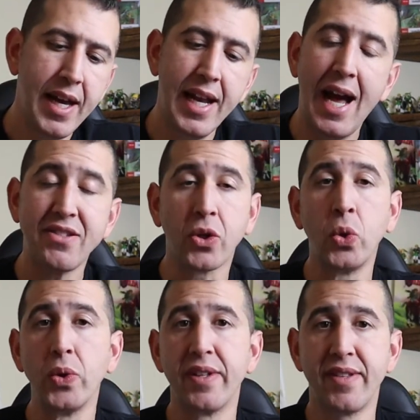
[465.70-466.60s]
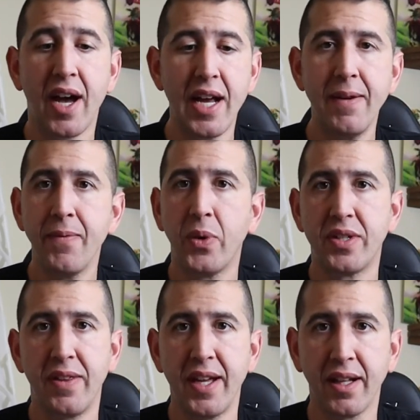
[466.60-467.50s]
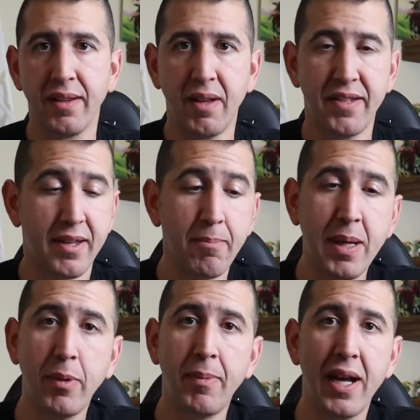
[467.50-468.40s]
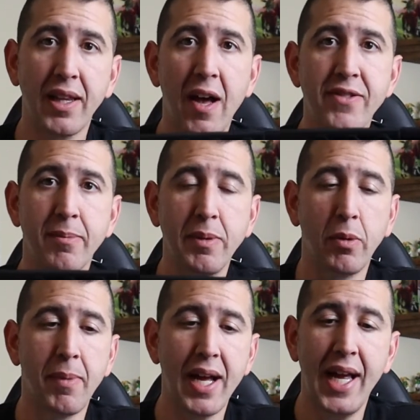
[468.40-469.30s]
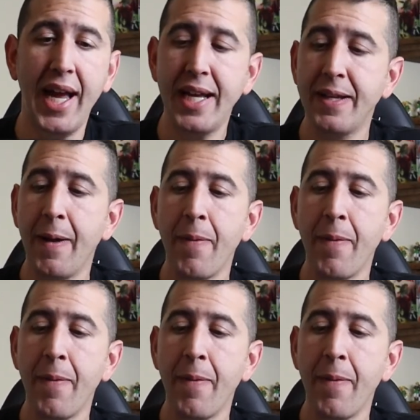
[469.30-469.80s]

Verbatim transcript: It has a cool design, which I think some people might love, some people might hate.